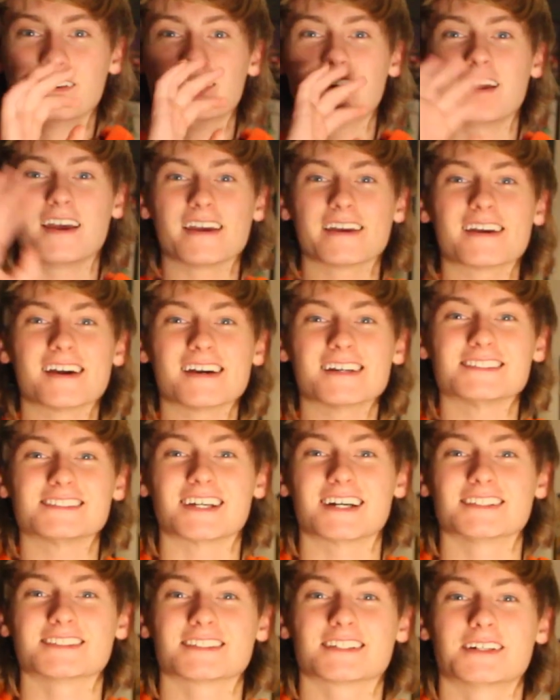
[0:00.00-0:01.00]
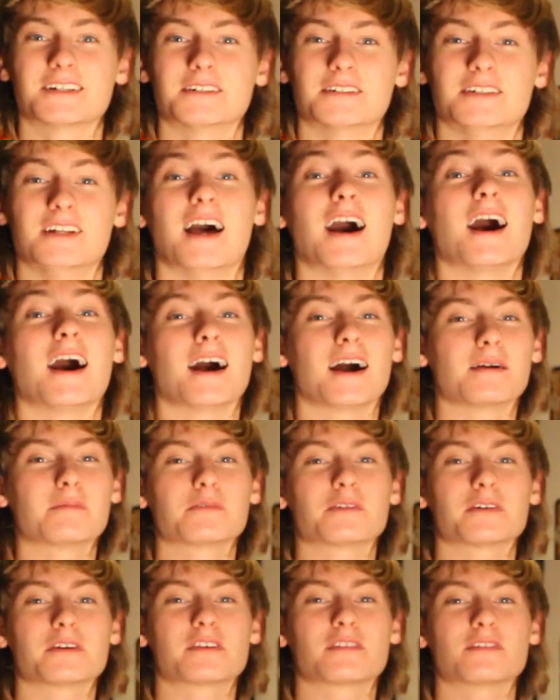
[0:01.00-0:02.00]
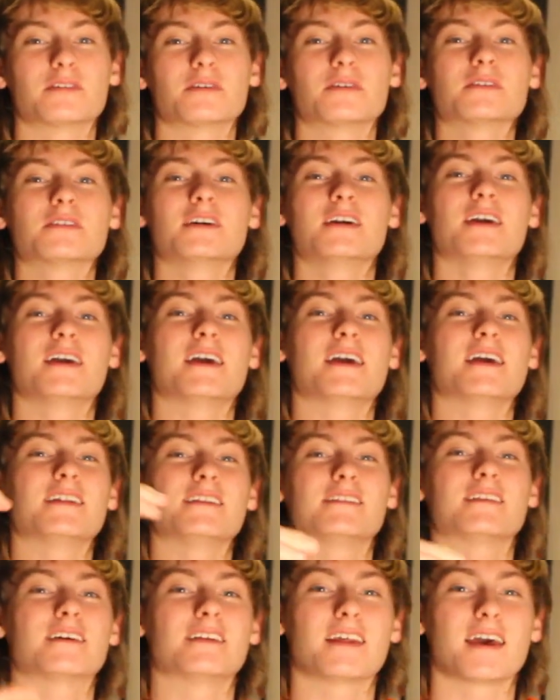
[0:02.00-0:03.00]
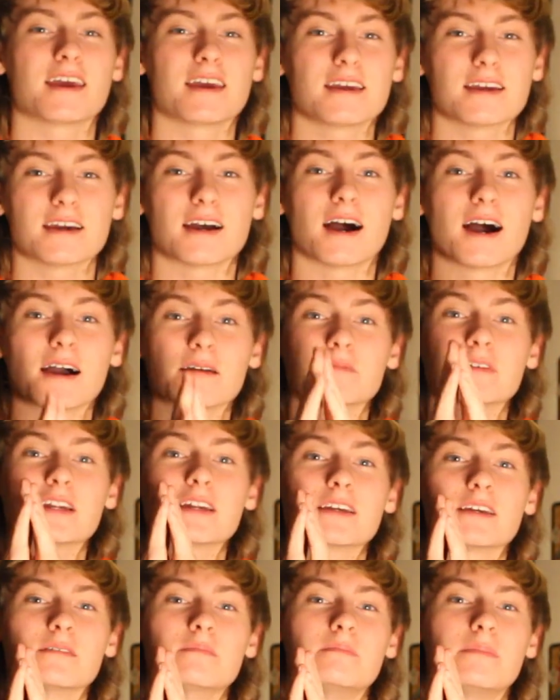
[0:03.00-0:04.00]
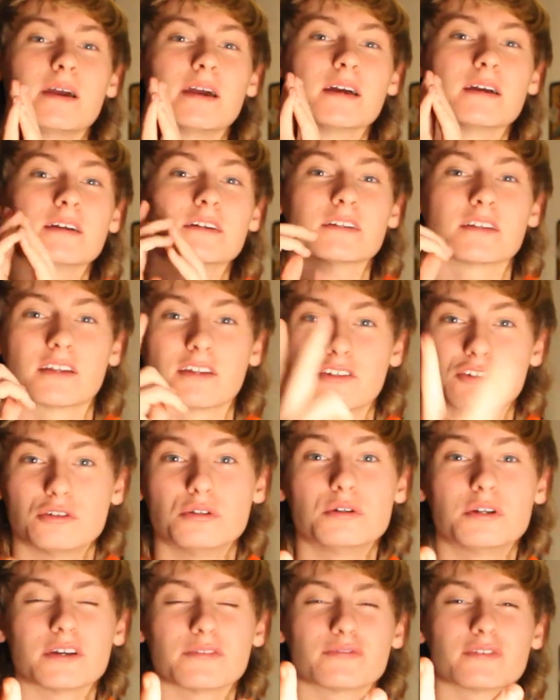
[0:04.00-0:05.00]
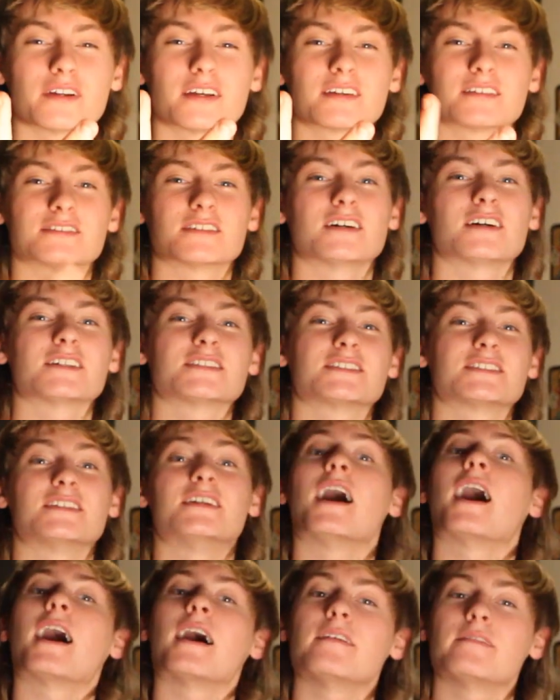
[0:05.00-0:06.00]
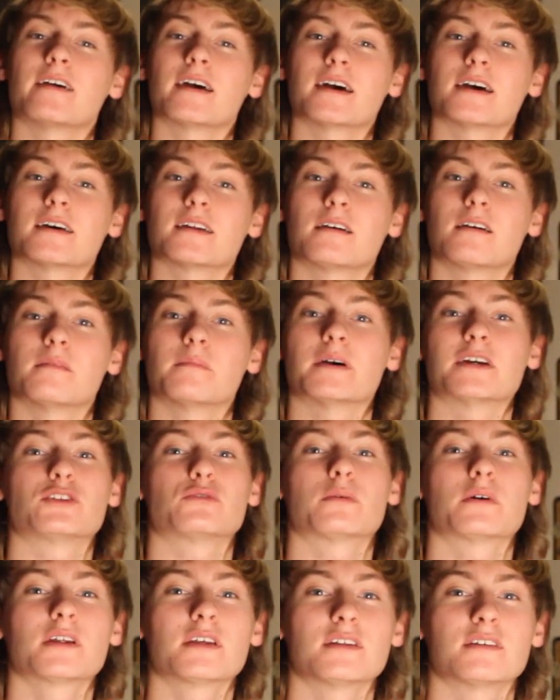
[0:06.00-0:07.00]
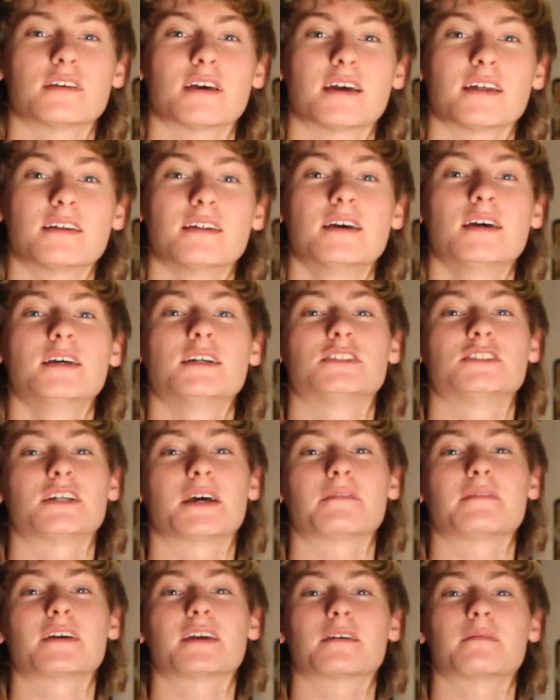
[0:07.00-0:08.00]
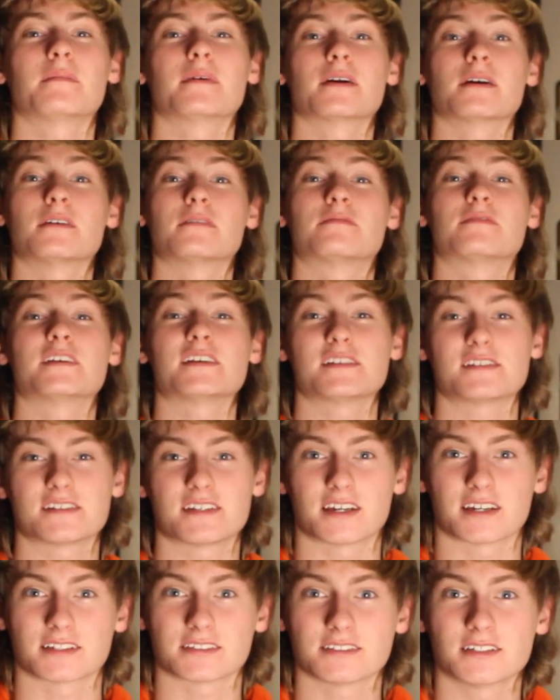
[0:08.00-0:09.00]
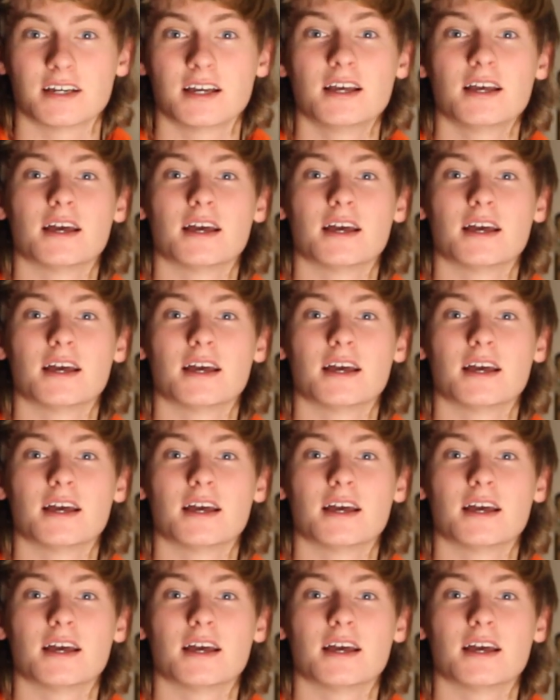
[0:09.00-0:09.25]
Hey guys, how's it going? I'm Chris Holt, and today I'm going to compare the two different exhausts that I've had on my 2010 Chevy Camaro V6.